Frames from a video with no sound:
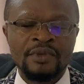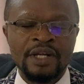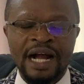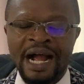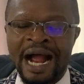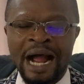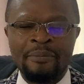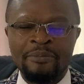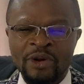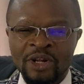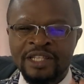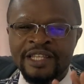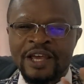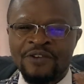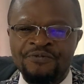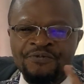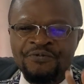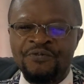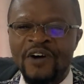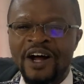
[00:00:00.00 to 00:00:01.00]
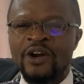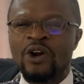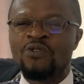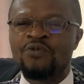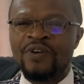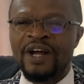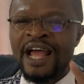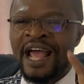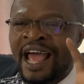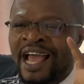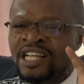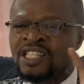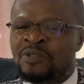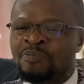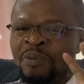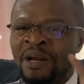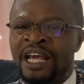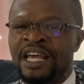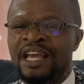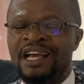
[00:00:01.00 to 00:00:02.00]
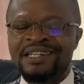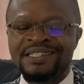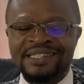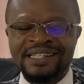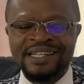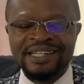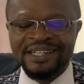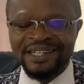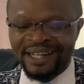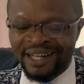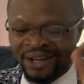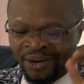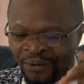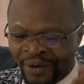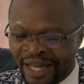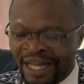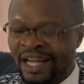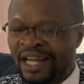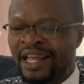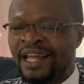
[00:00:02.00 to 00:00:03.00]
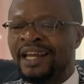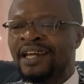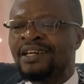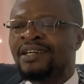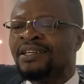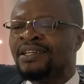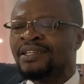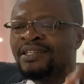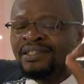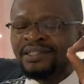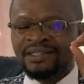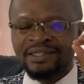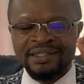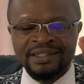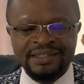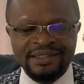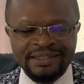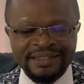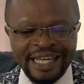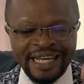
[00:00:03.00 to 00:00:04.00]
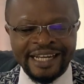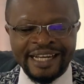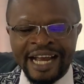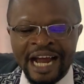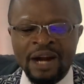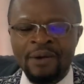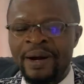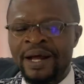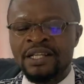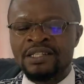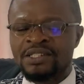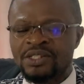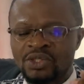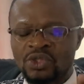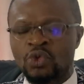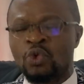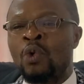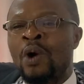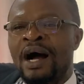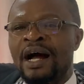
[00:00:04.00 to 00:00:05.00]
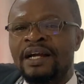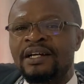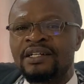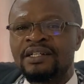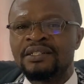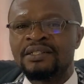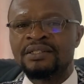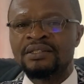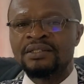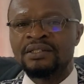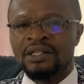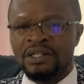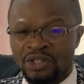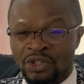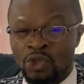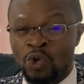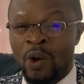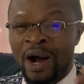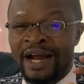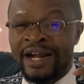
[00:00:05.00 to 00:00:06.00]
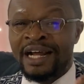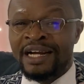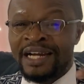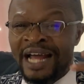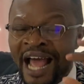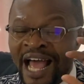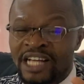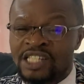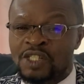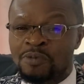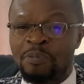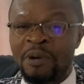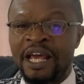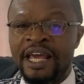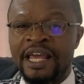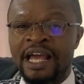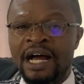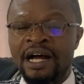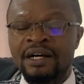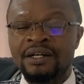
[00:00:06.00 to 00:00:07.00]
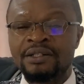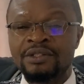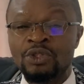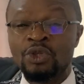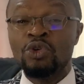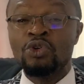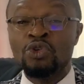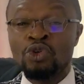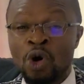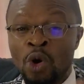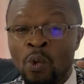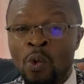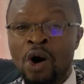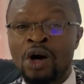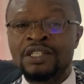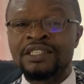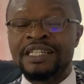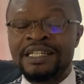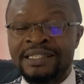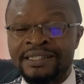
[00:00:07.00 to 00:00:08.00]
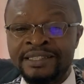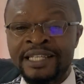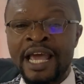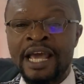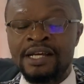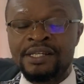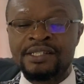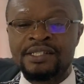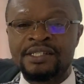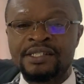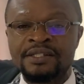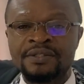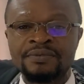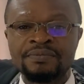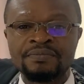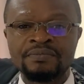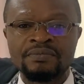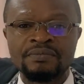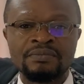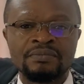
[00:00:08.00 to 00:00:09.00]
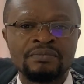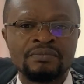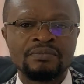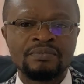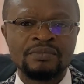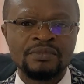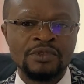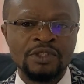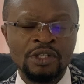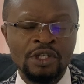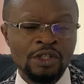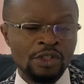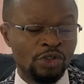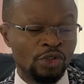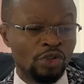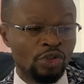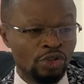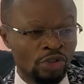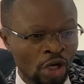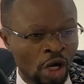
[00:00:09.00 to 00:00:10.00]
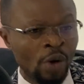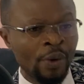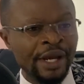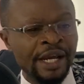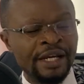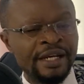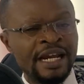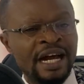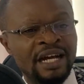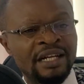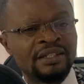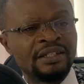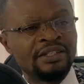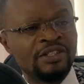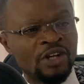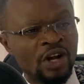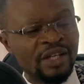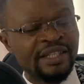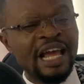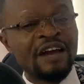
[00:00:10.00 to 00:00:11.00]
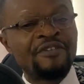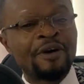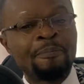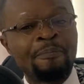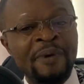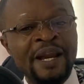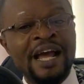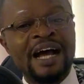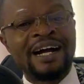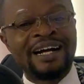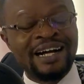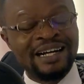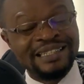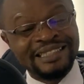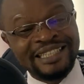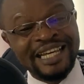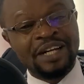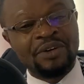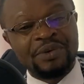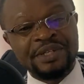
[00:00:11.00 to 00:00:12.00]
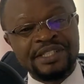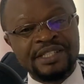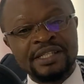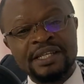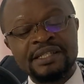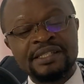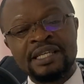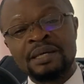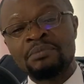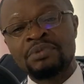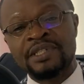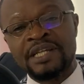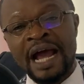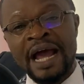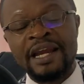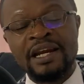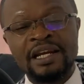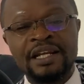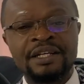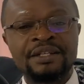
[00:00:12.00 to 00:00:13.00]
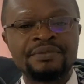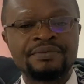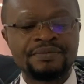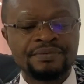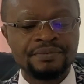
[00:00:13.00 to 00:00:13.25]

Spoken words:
I'm not a fan of ex-players grilling the current squad. You are an ex-player. You know what it takes. You know it that not every player can take criticisms kindly.